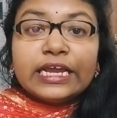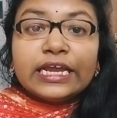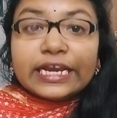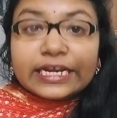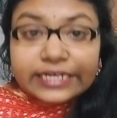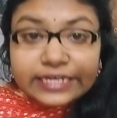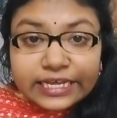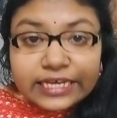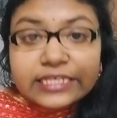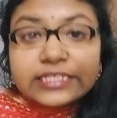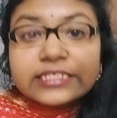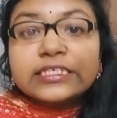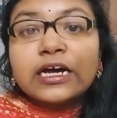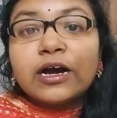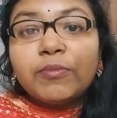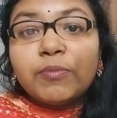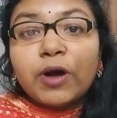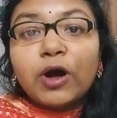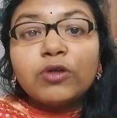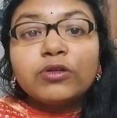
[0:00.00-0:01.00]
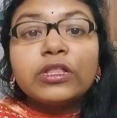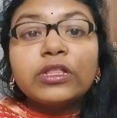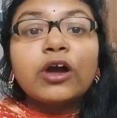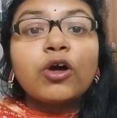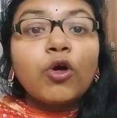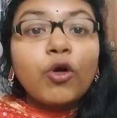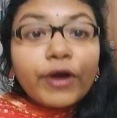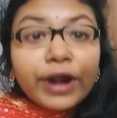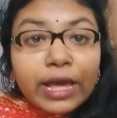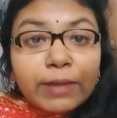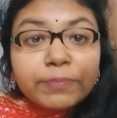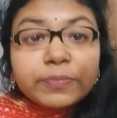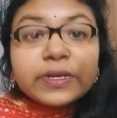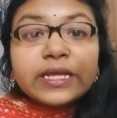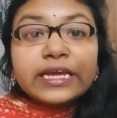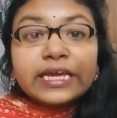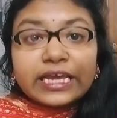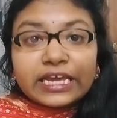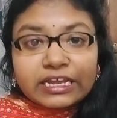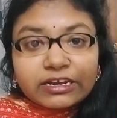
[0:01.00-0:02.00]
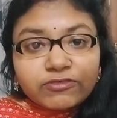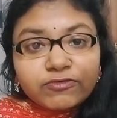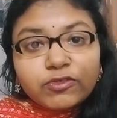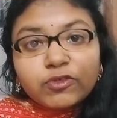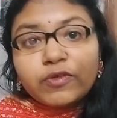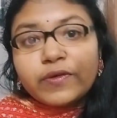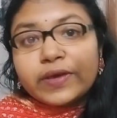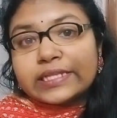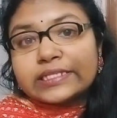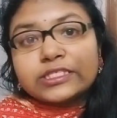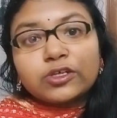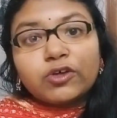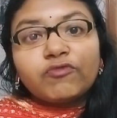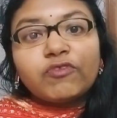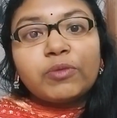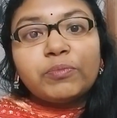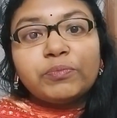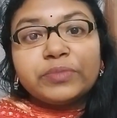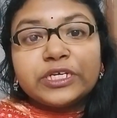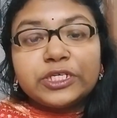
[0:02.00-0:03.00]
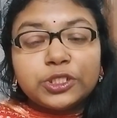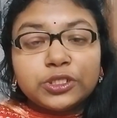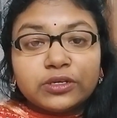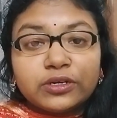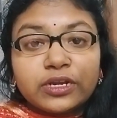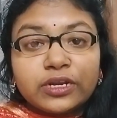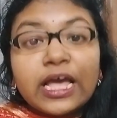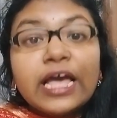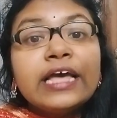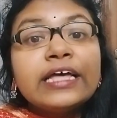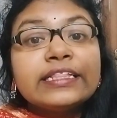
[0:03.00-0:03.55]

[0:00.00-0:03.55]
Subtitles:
It is about the corrupting influence of ambition,